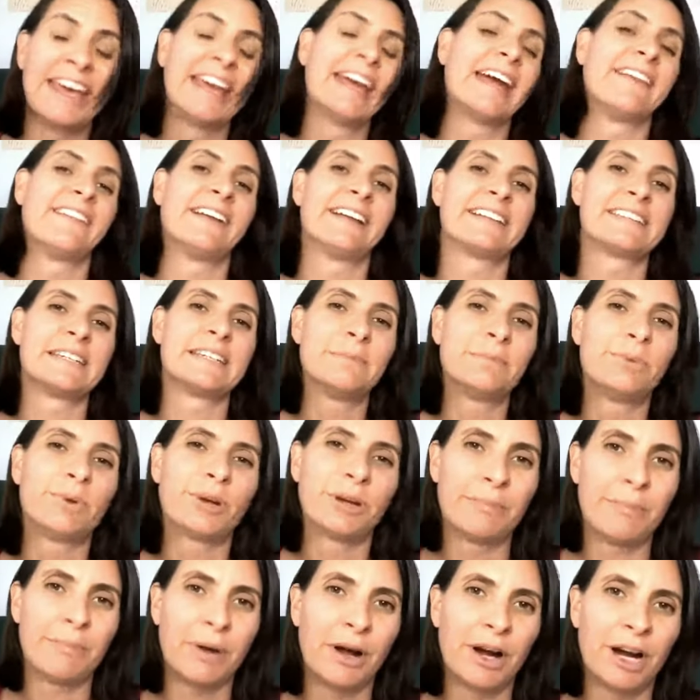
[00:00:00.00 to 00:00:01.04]
And that's an
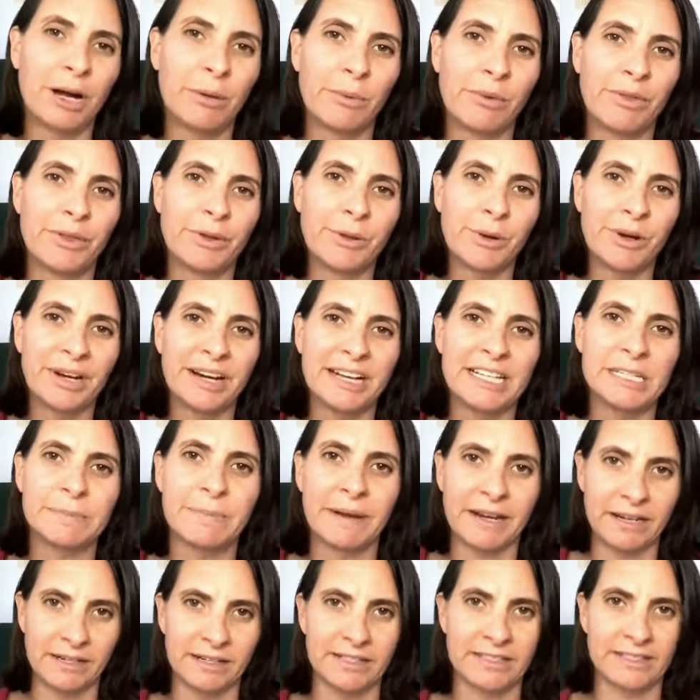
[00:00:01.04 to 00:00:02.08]
important part with the organized
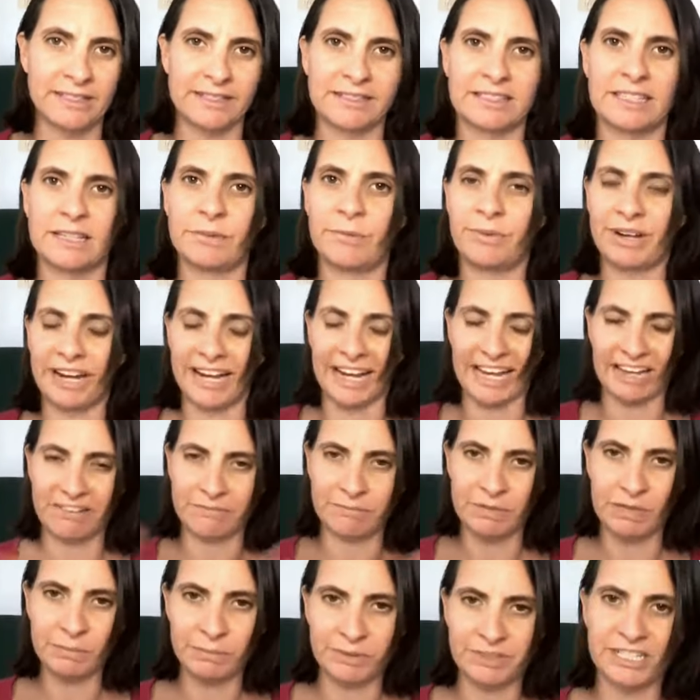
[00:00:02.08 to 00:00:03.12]
parent system. When I have
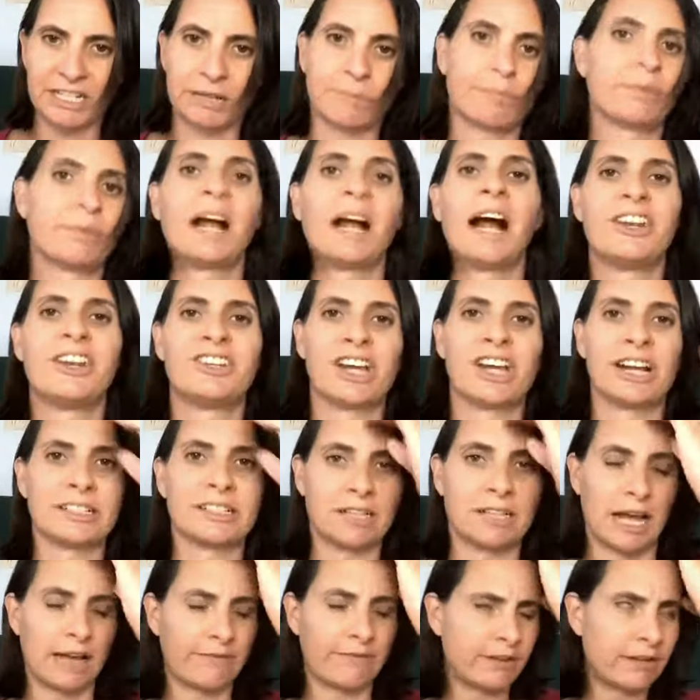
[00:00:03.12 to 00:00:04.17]
people set up projects,
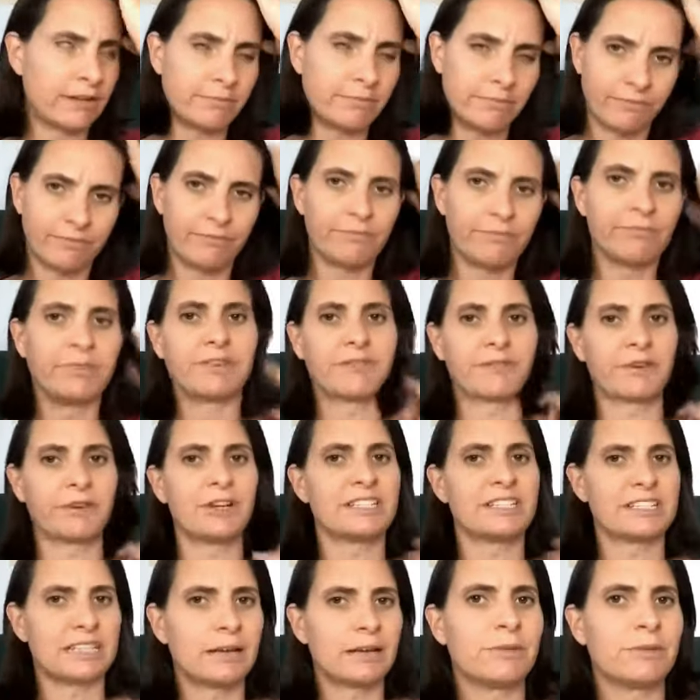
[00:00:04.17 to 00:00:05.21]
often the
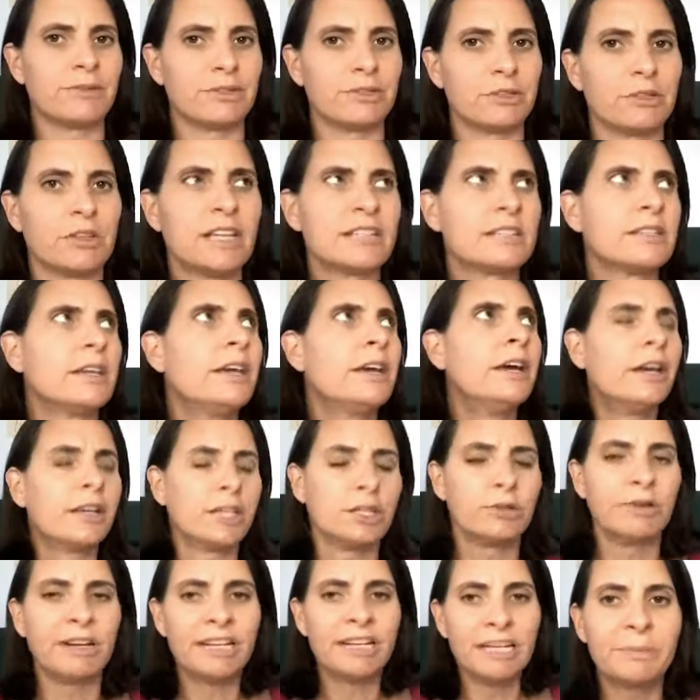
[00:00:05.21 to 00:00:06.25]
first time you do this,
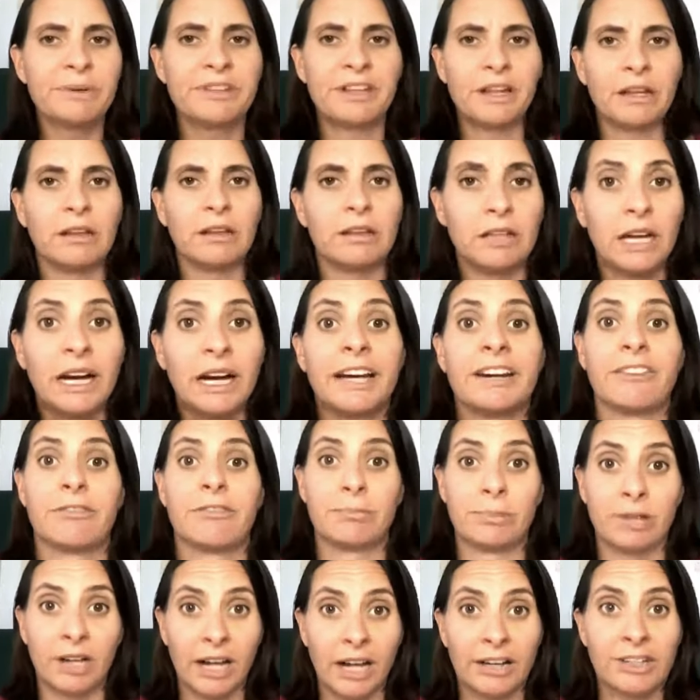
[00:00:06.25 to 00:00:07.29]
you end up with a lot
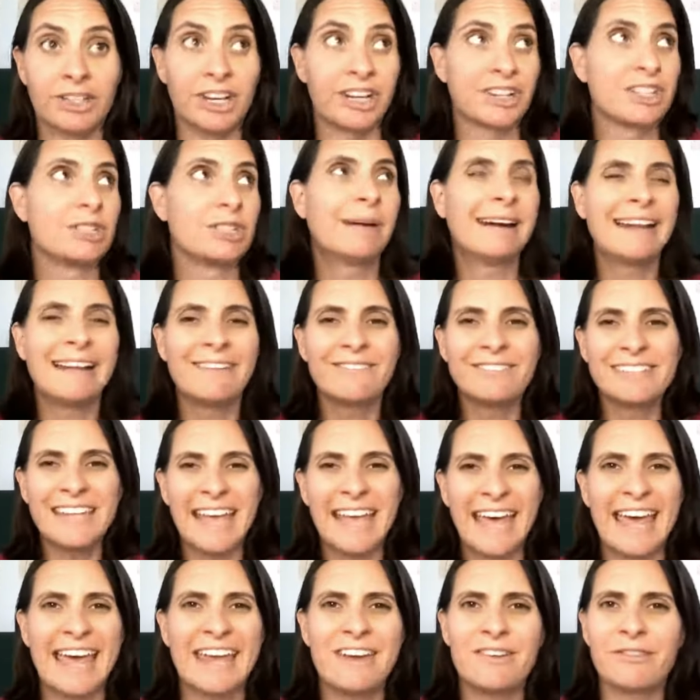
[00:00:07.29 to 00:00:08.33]
of projects. You might have
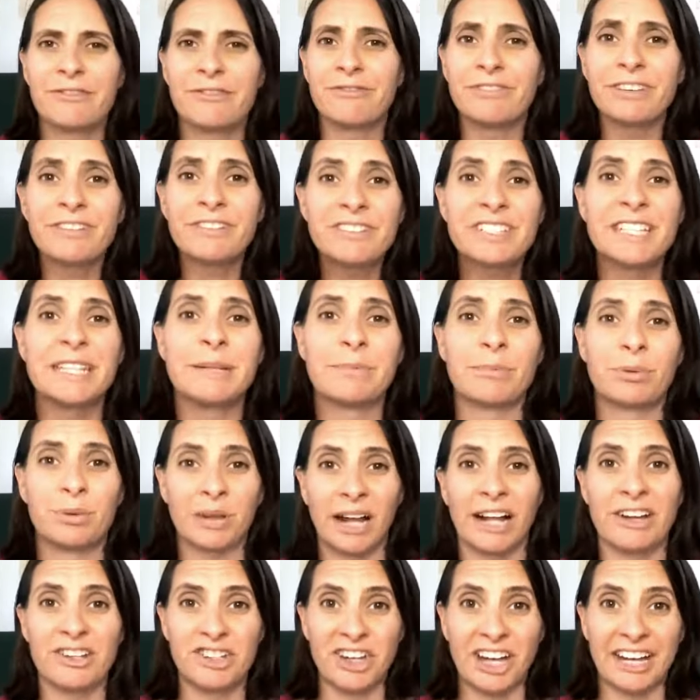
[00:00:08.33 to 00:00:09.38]
10 or 15
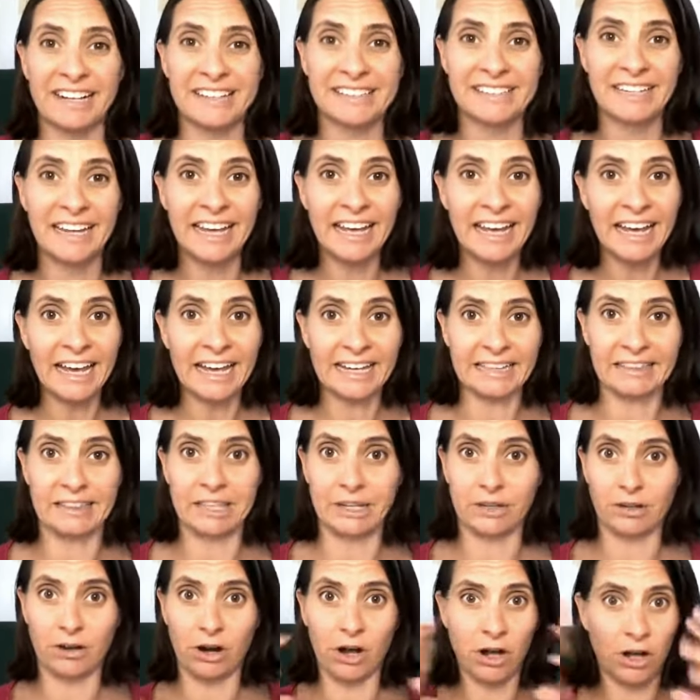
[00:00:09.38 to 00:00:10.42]
projects
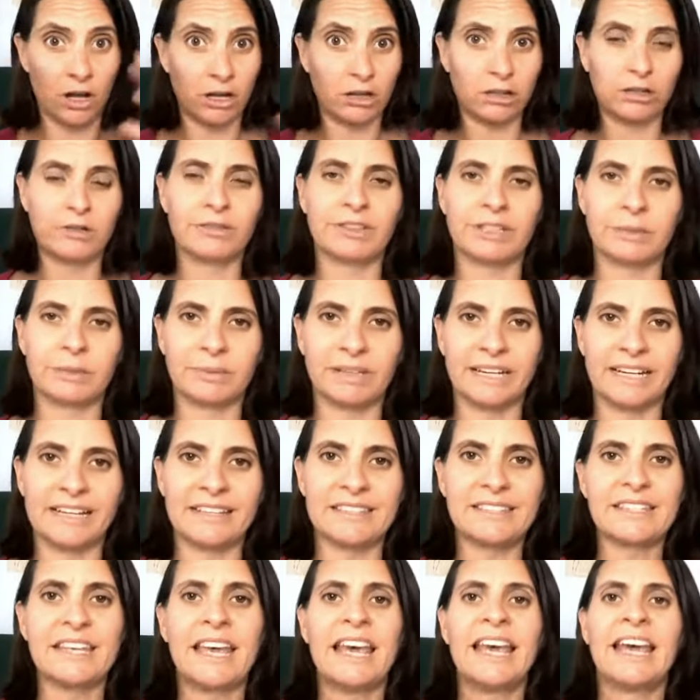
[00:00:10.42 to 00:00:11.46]
that are all over the
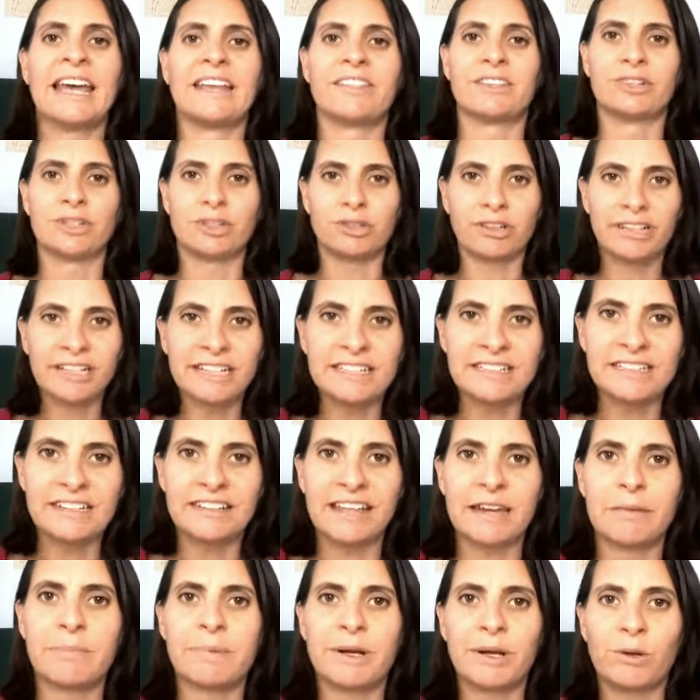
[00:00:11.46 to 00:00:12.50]
place. The trick is to
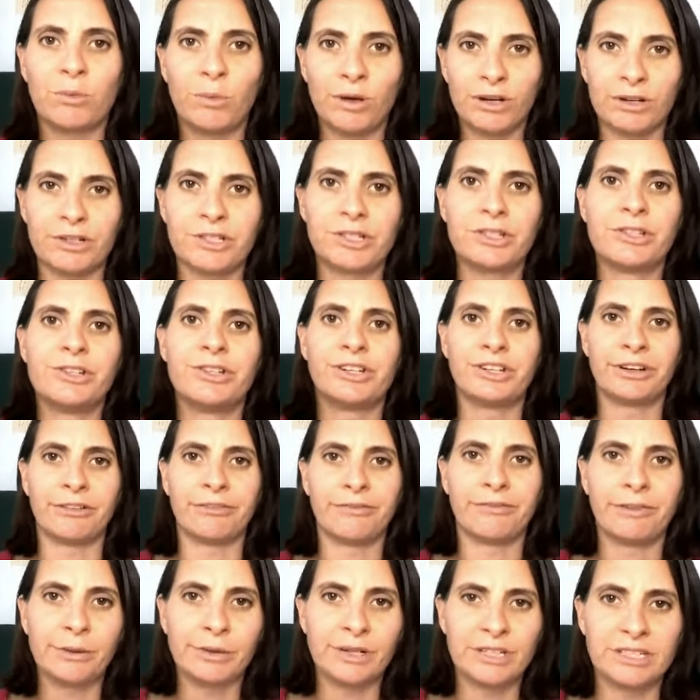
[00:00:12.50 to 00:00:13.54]
then pick 1 or 2 that you're going to
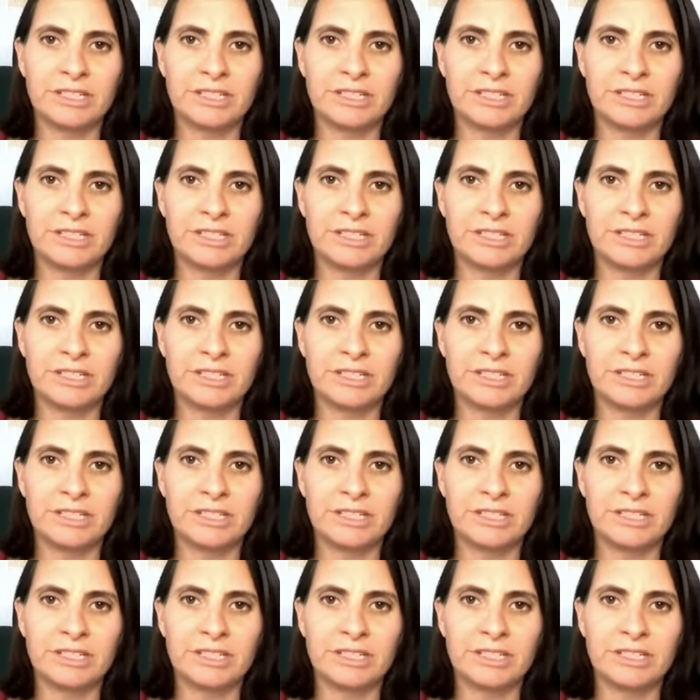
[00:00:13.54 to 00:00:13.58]
focus